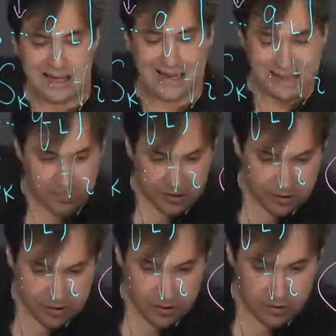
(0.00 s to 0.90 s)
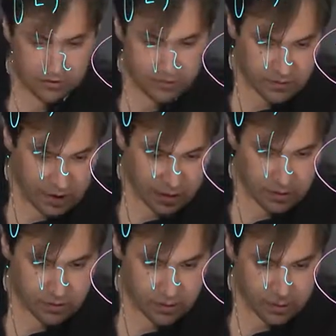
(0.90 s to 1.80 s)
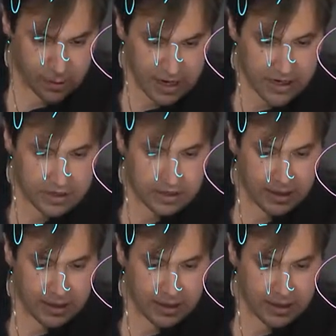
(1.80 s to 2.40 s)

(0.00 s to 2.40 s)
an element of our ring.